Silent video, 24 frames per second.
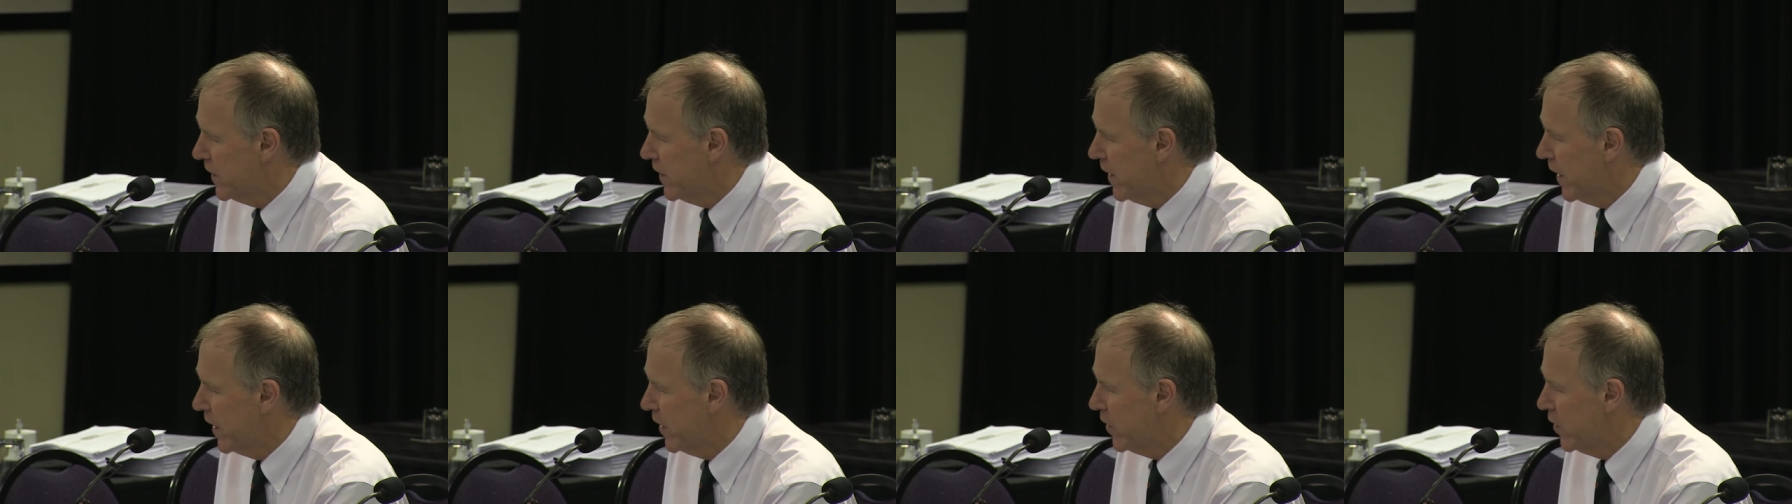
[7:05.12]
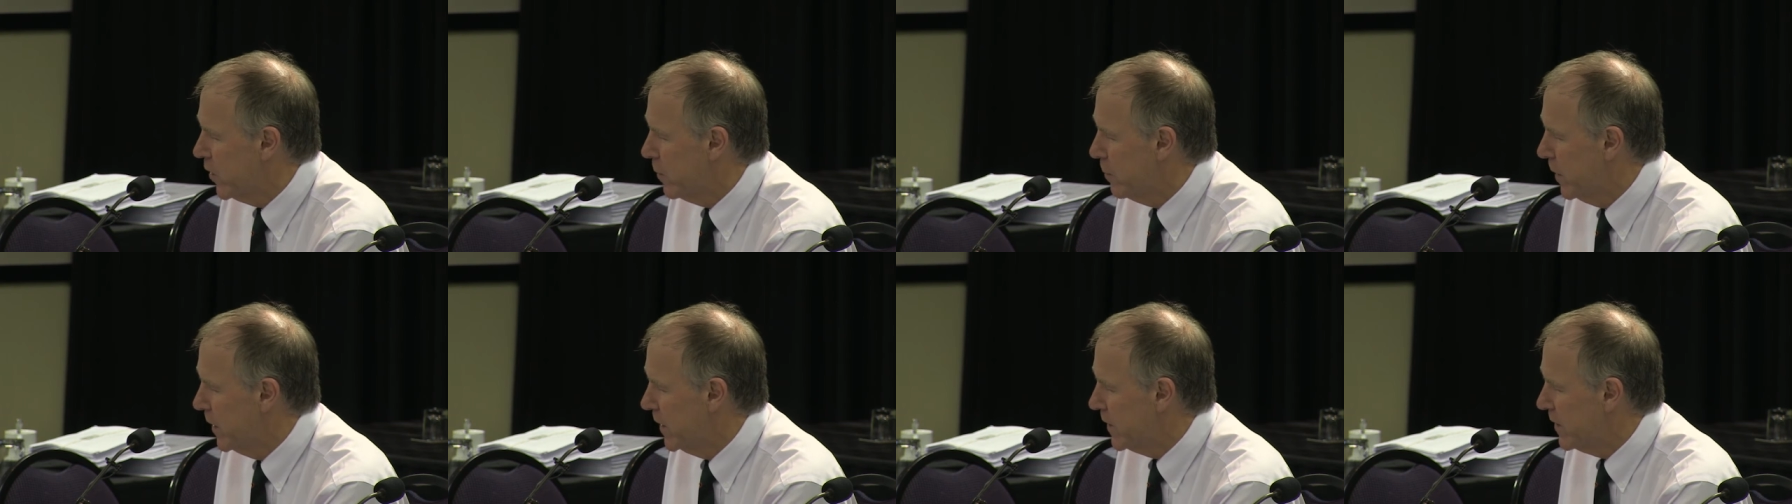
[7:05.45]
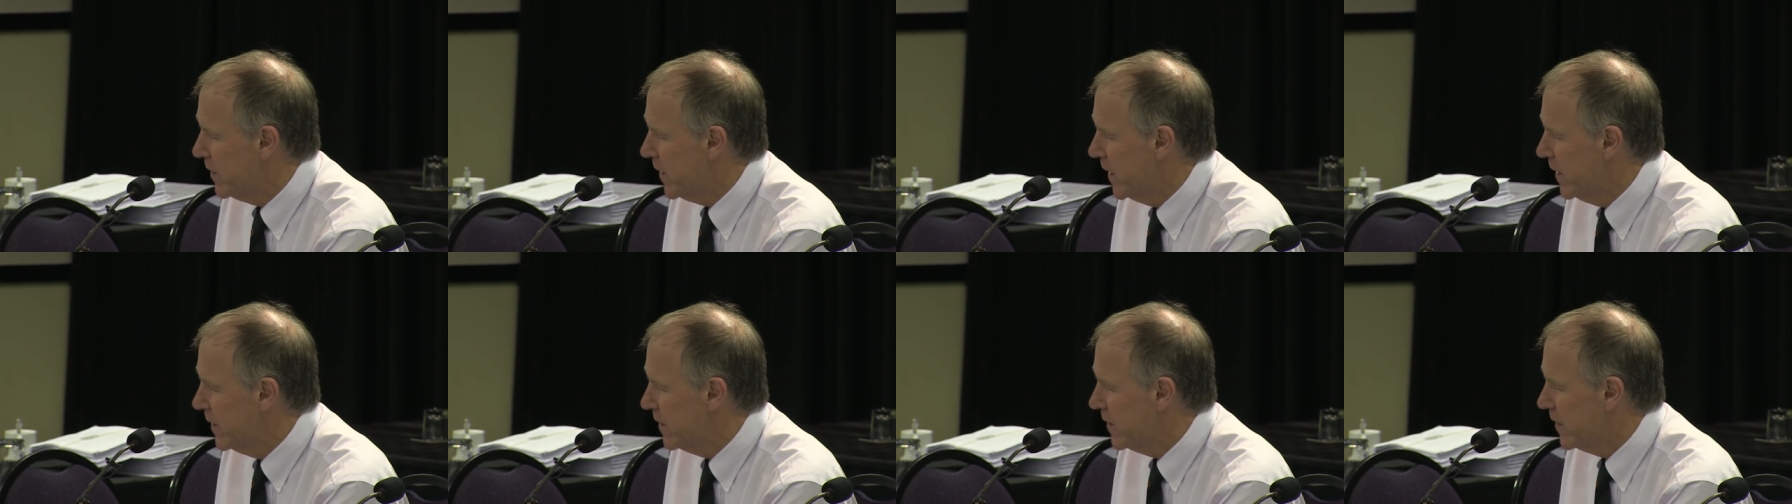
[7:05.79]
that it
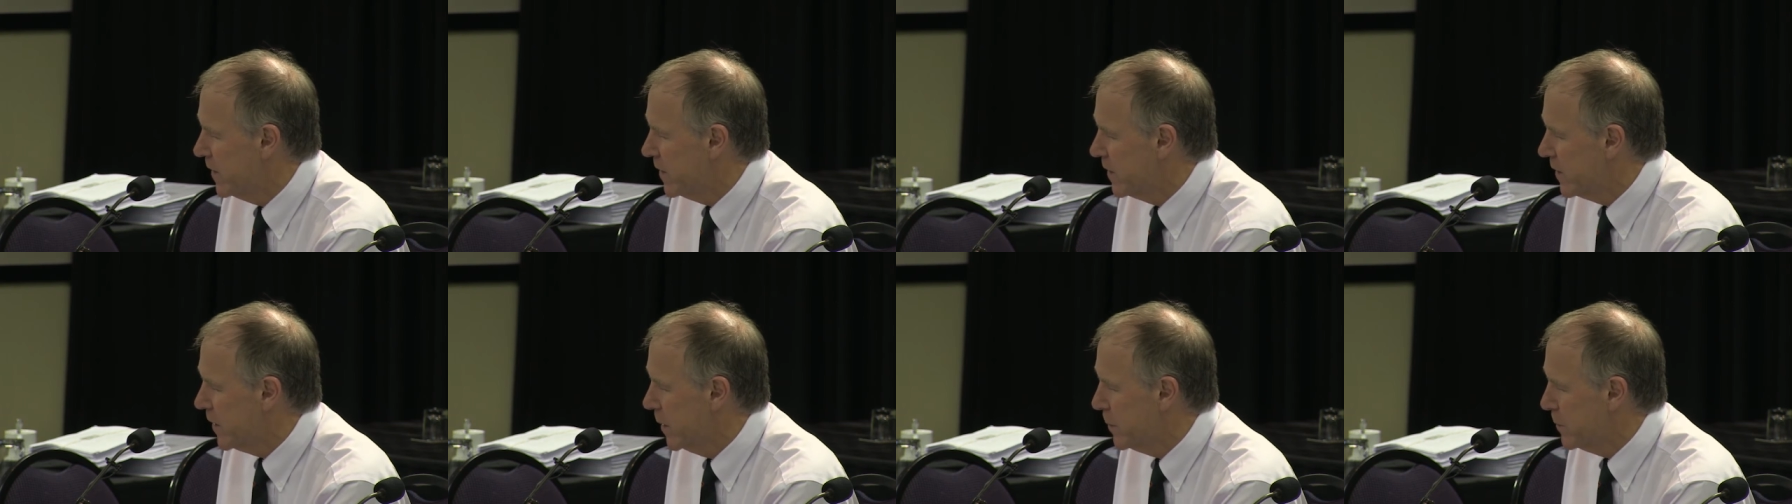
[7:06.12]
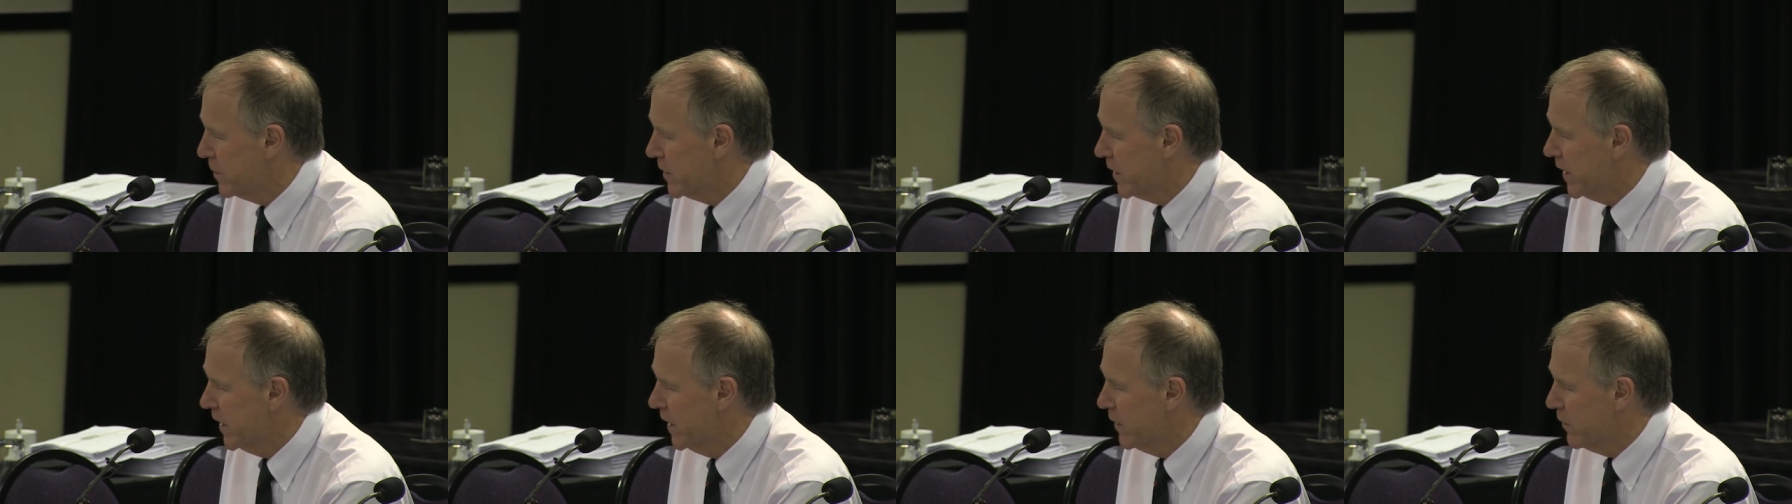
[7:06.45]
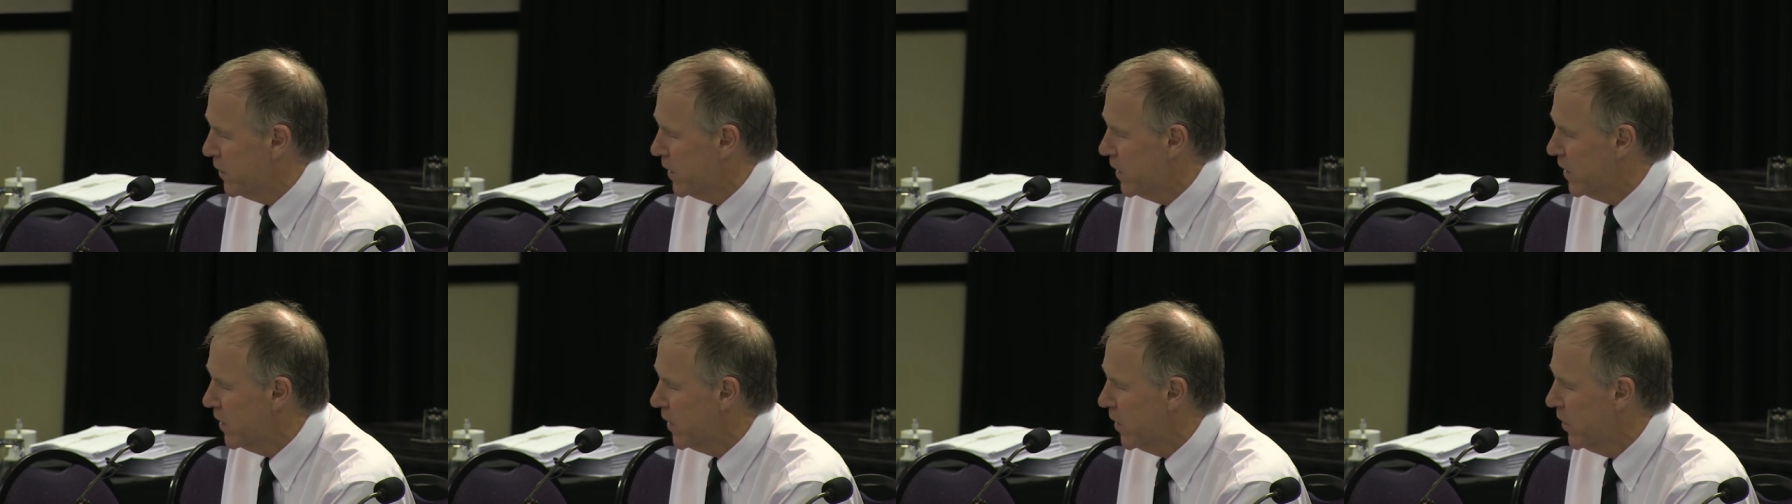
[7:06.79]
debilitates in some
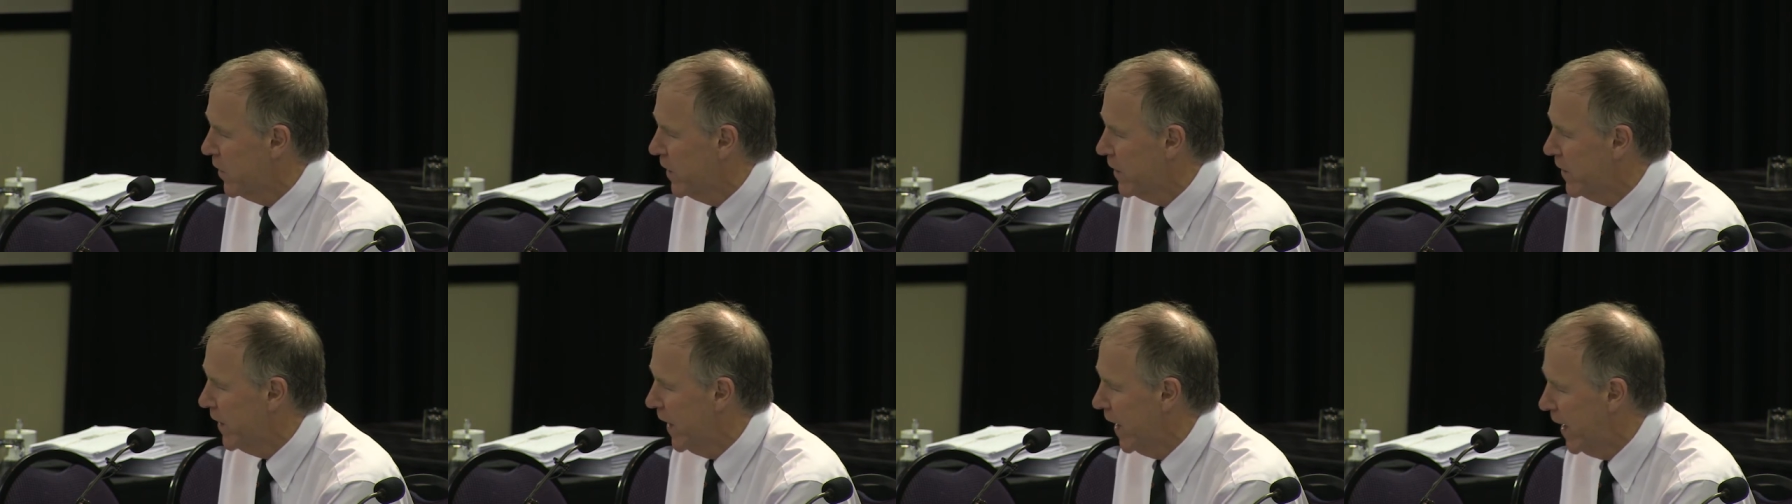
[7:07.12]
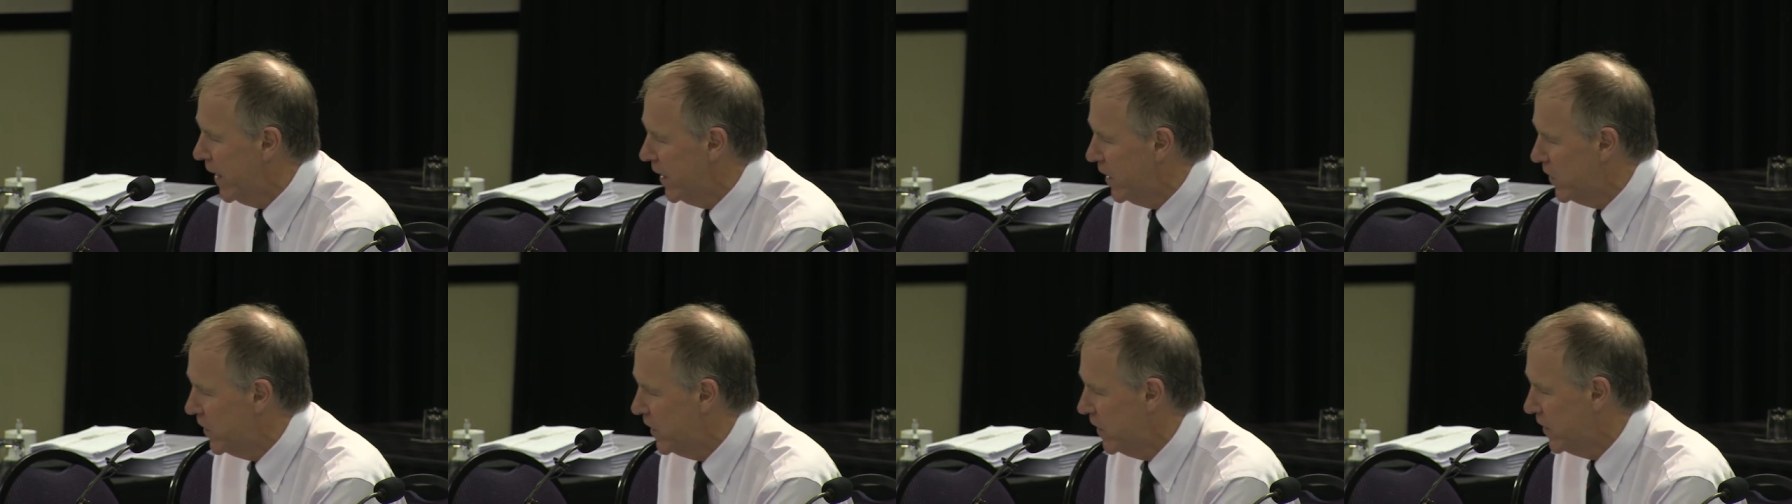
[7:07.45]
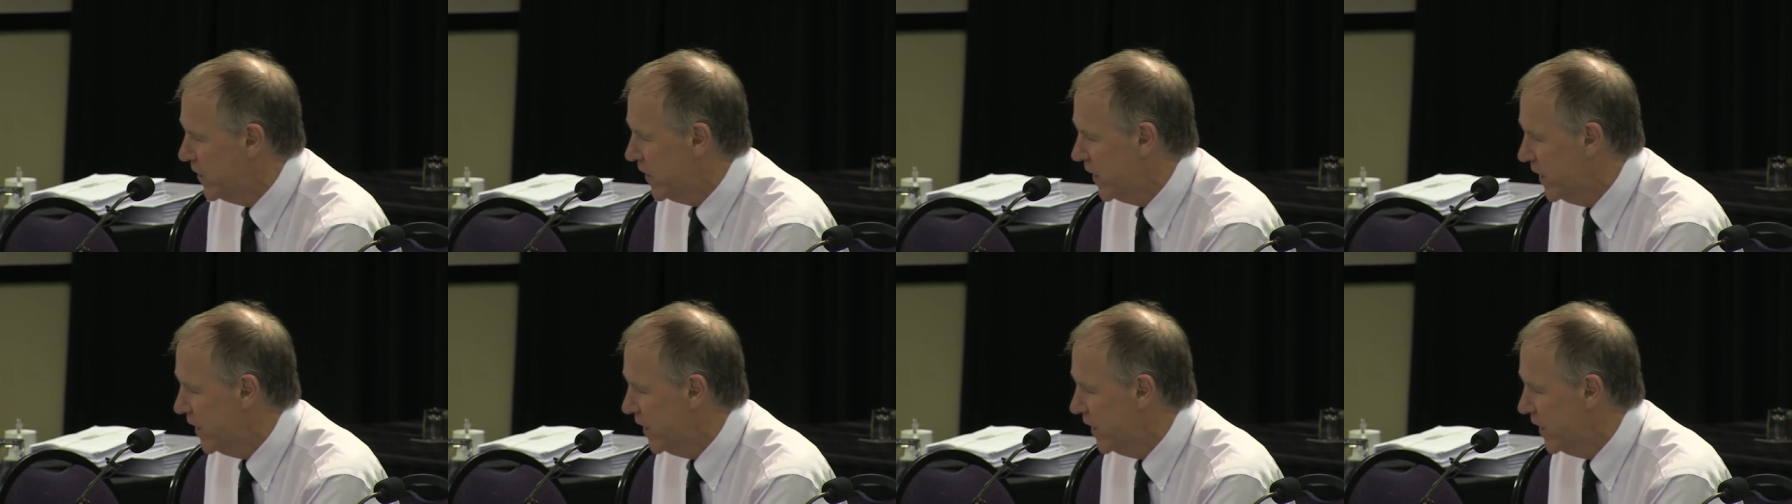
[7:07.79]
significant degree the energies,